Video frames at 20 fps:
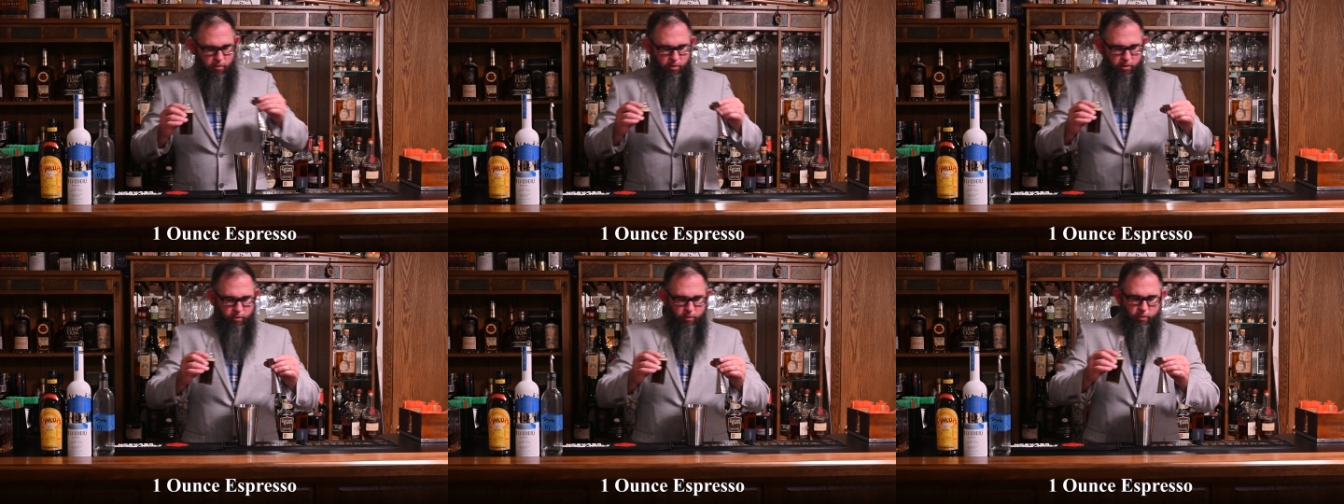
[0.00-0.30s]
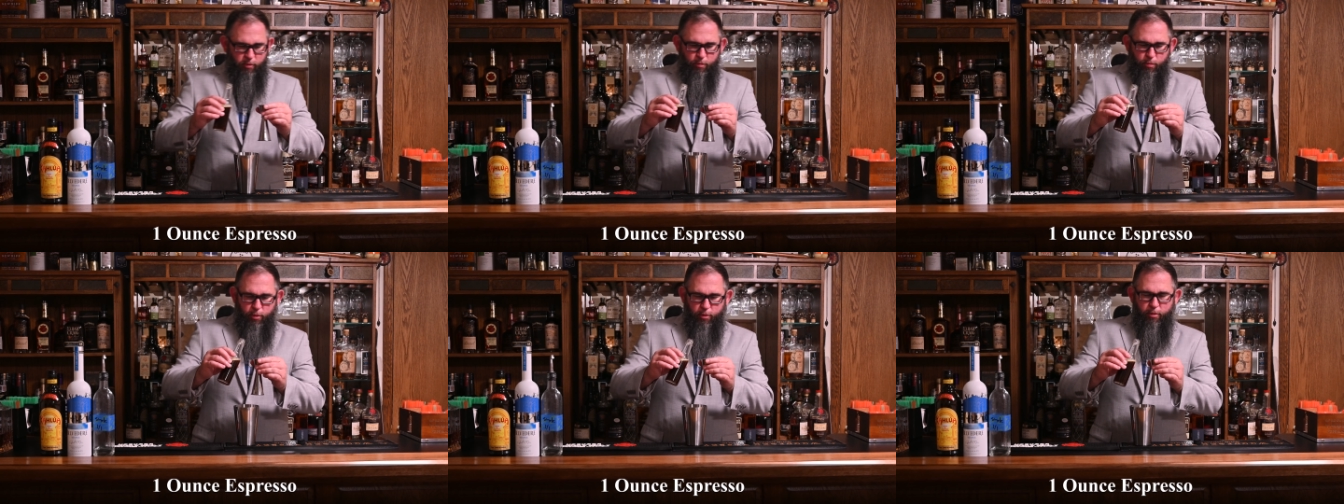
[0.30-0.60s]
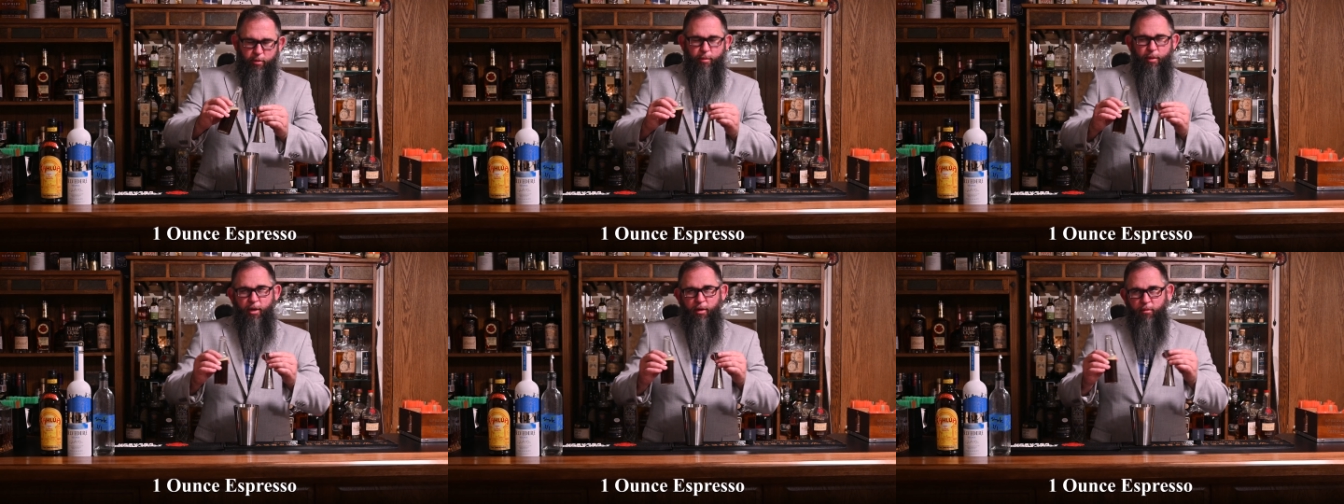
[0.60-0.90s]
This was
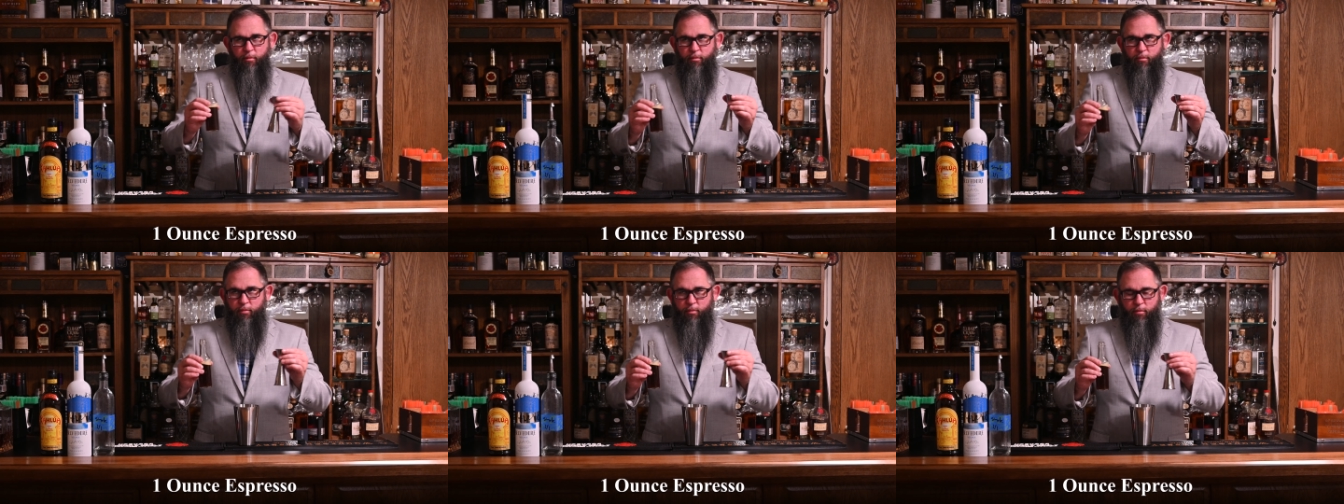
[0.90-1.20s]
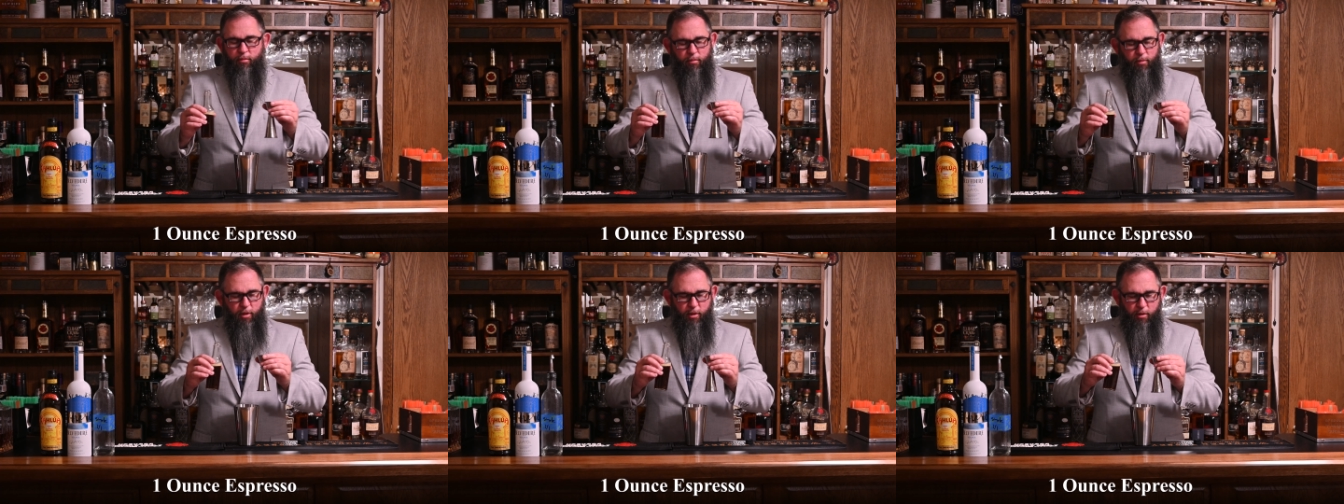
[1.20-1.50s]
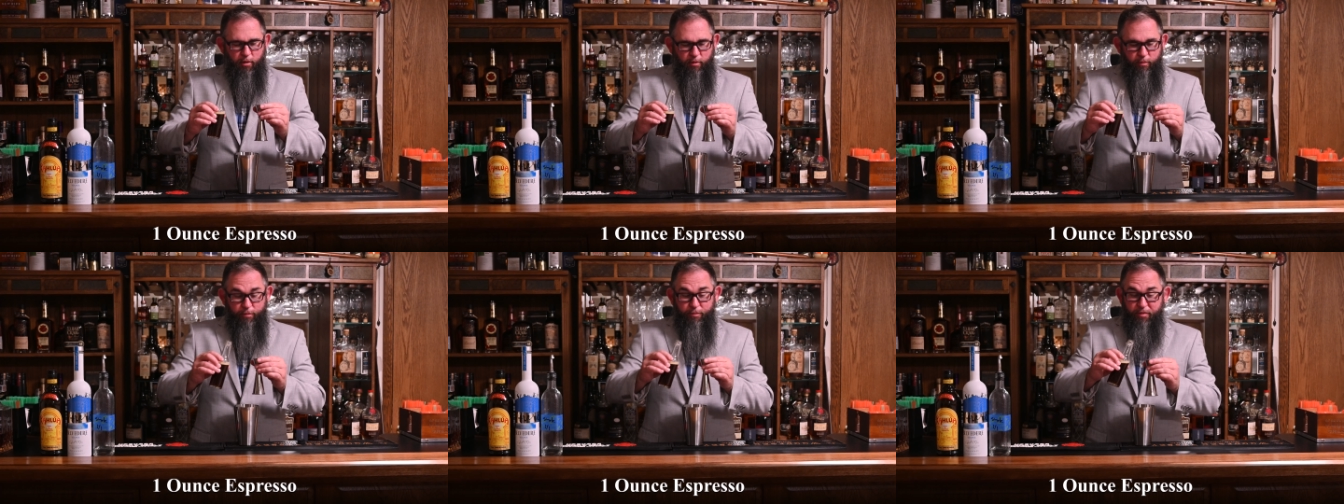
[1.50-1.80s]
brewed about
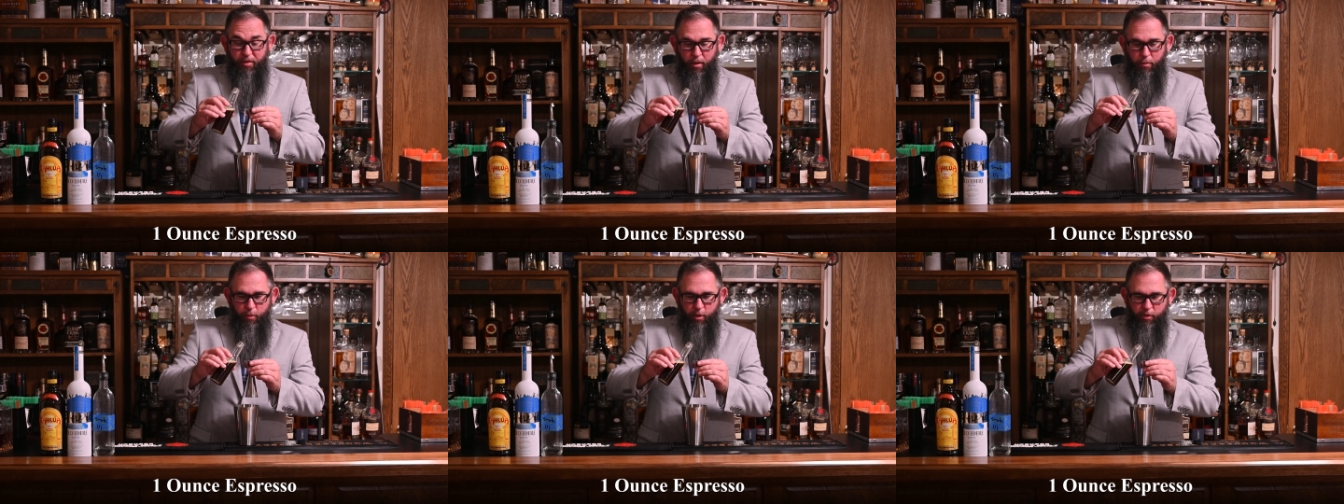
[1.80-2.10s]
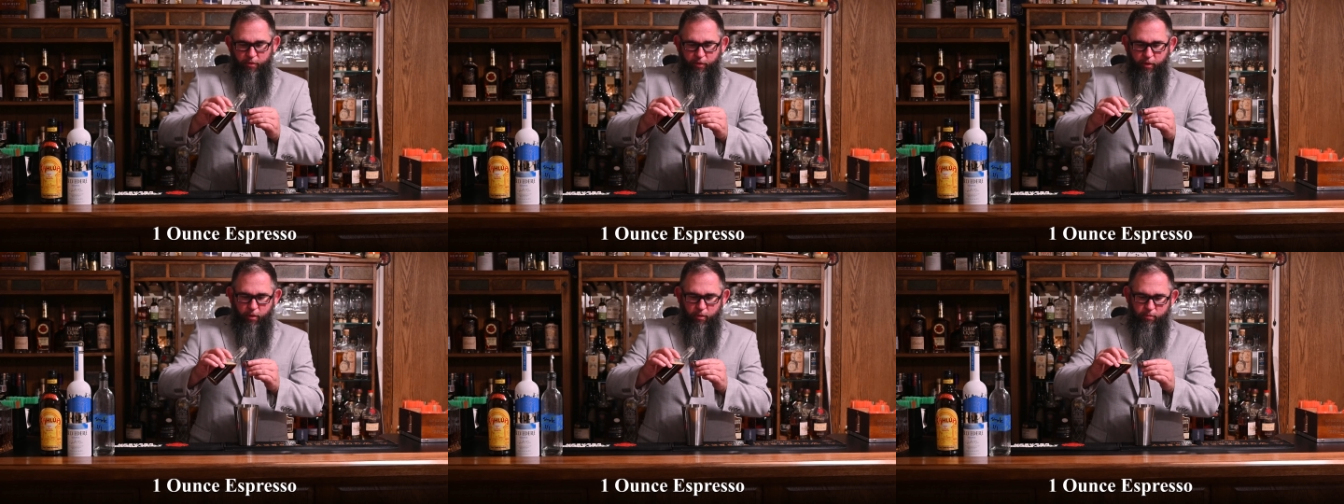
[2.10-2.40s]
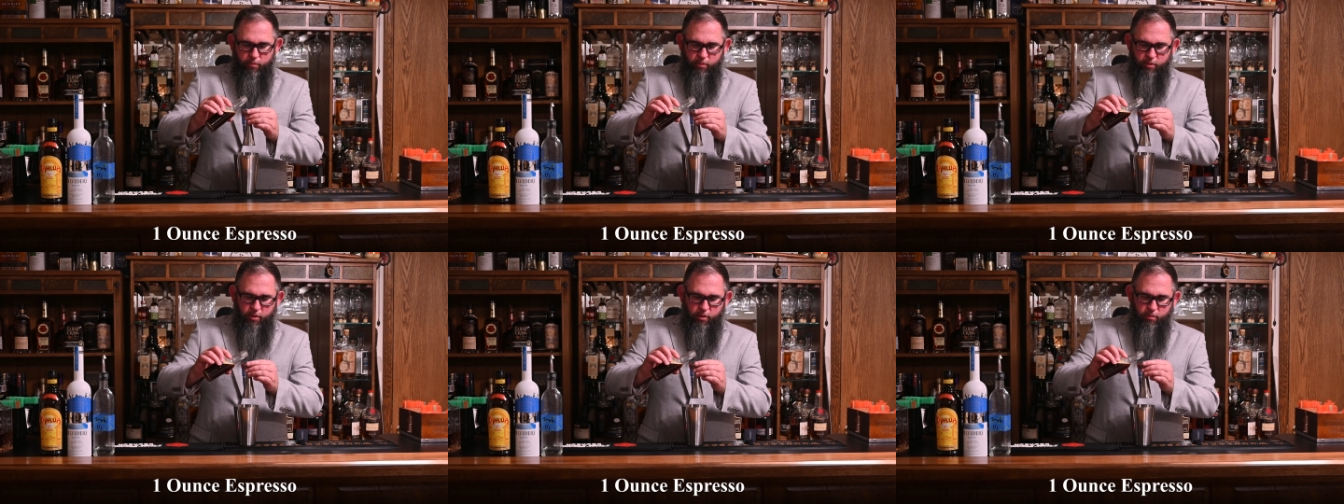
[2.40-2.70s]
10 minutes ago,
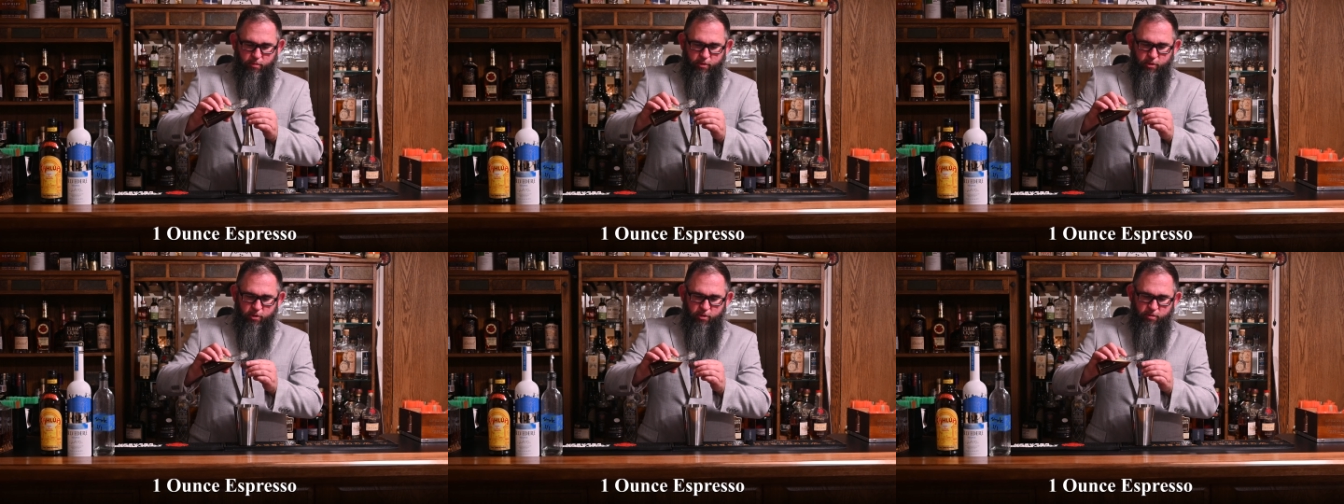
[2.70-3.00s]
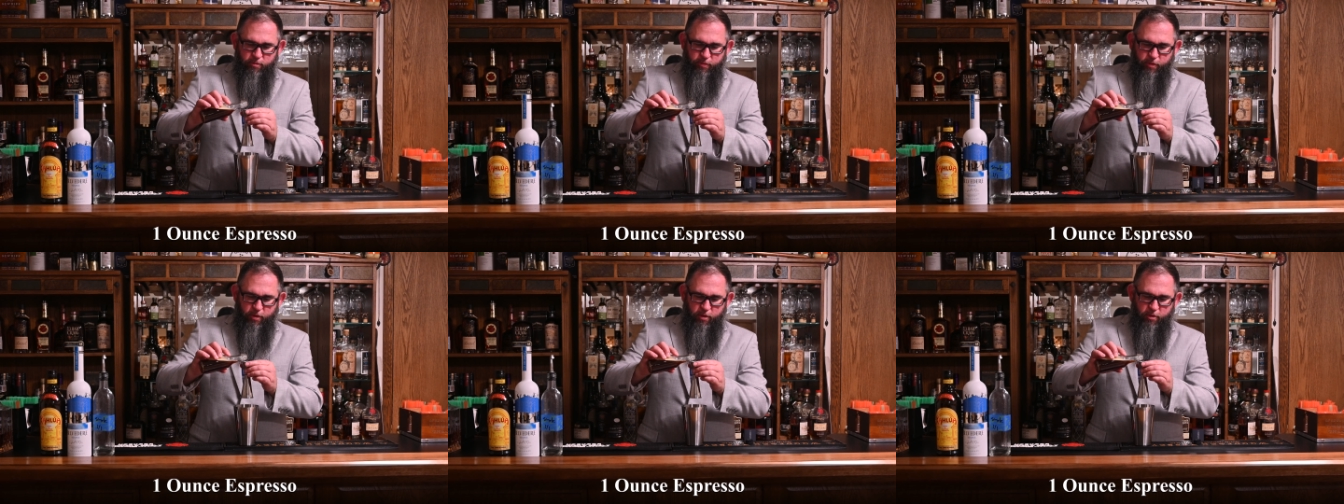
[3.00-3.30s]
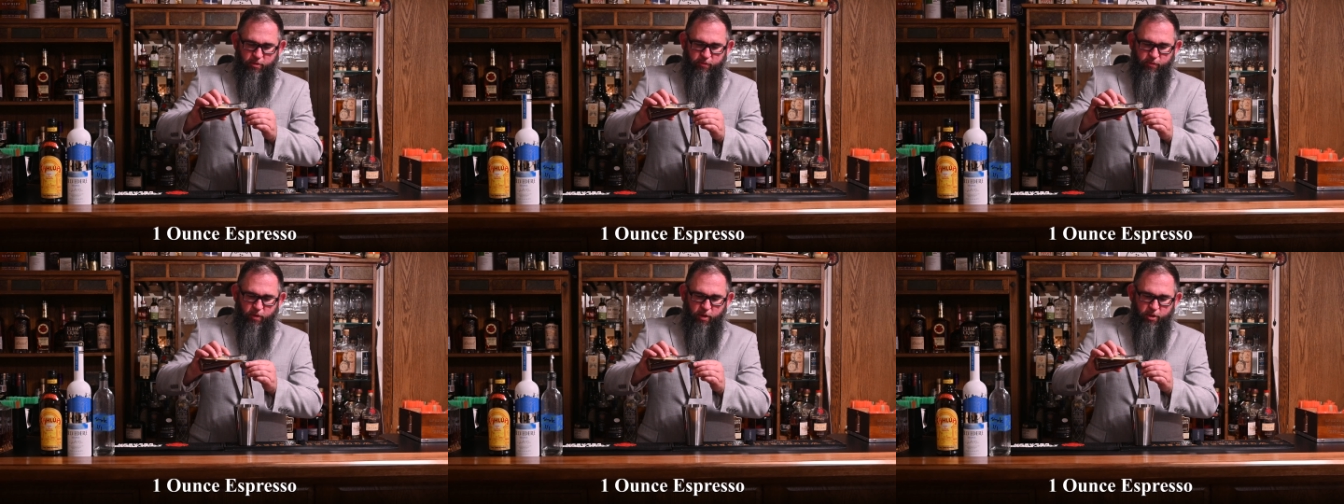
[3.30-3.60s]
so it's fairly
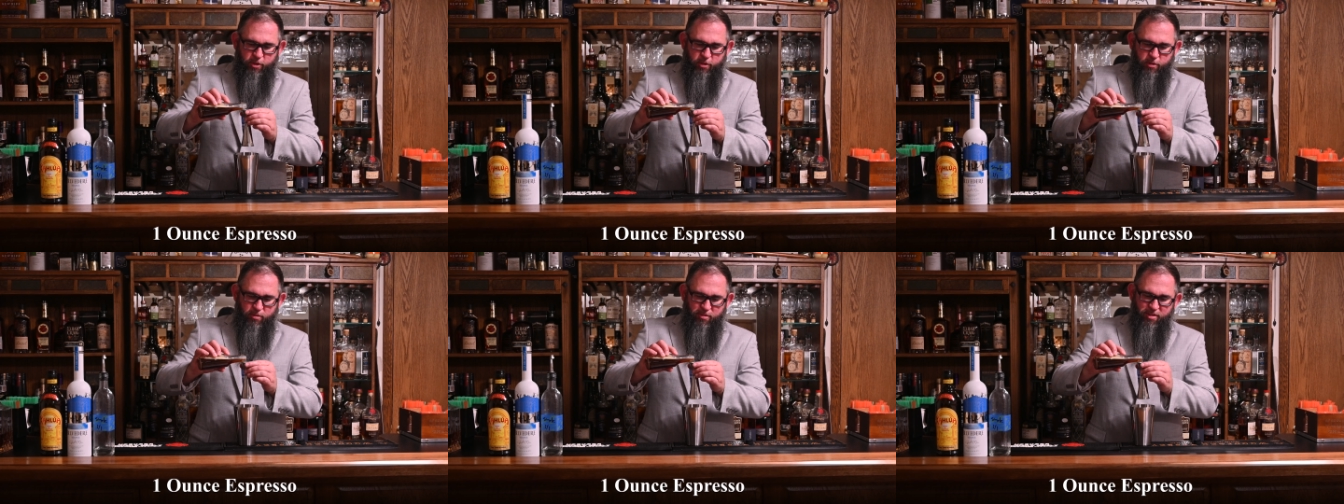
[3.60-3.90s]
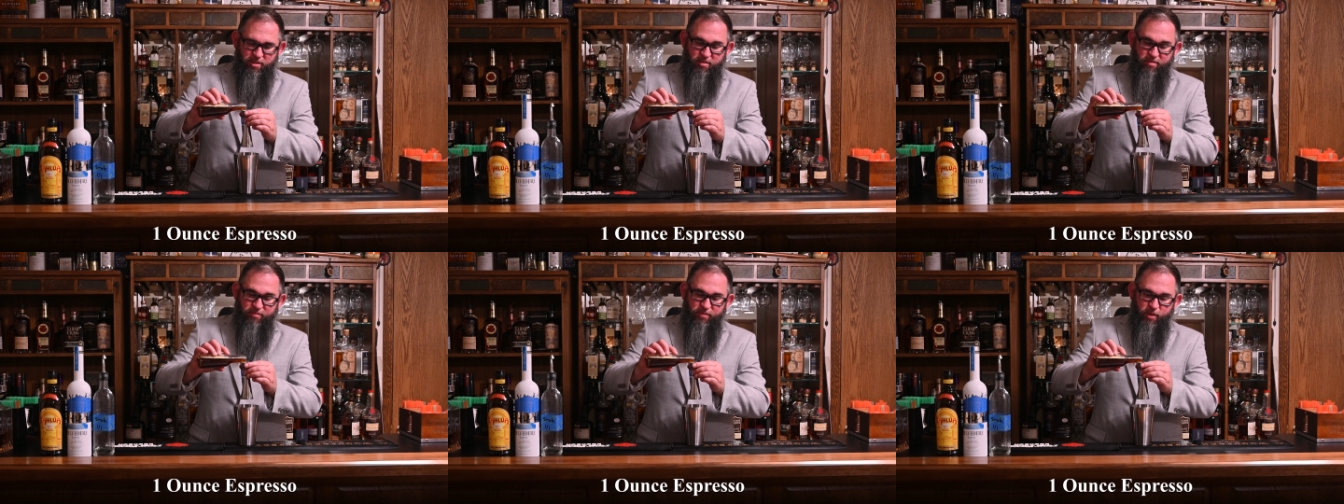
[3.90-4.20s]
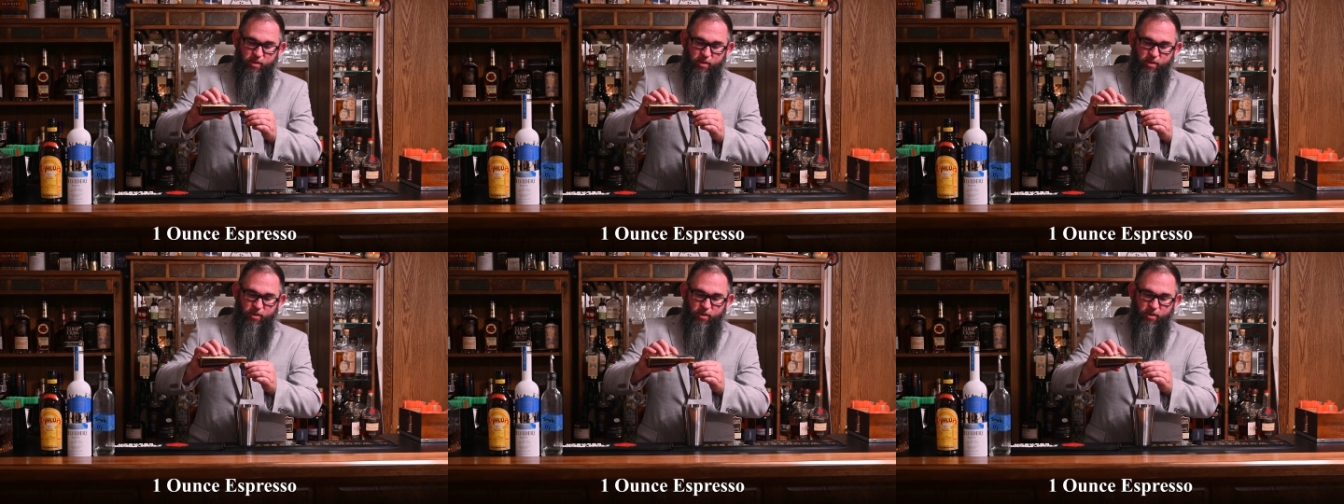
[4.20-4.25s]
fresh. It's still